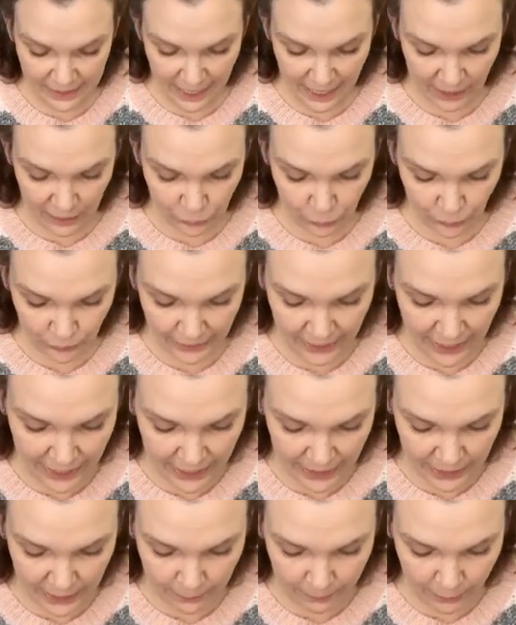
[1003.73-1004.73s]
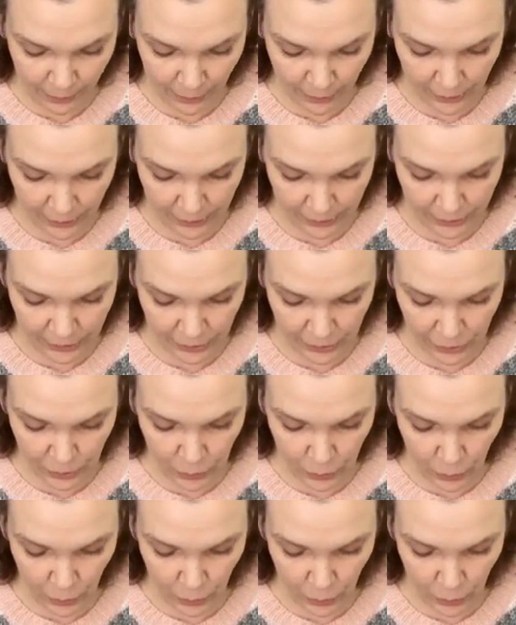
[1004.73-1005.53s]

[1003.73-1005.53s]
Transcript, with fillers: the actual candy part,